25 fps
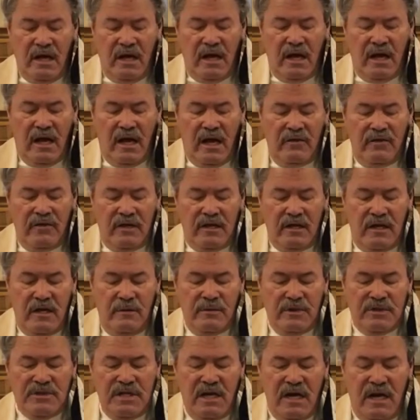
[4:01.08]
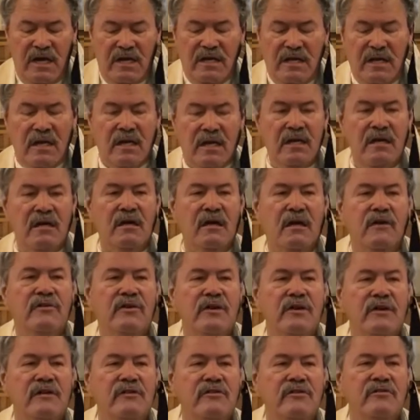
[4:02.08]
and the imitating of
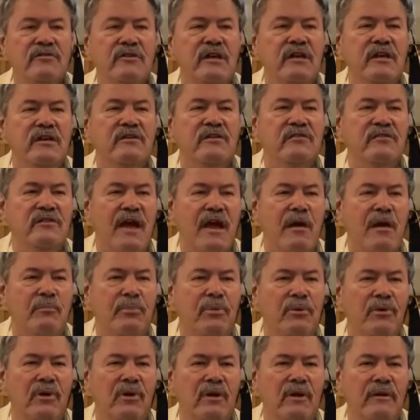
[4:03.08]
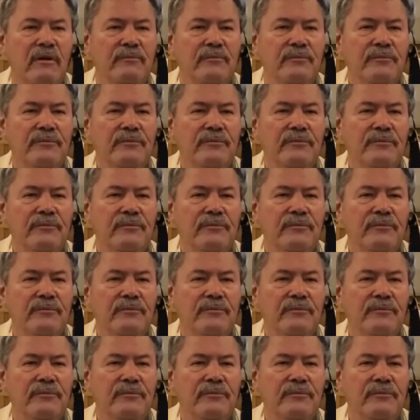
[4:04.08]
his example."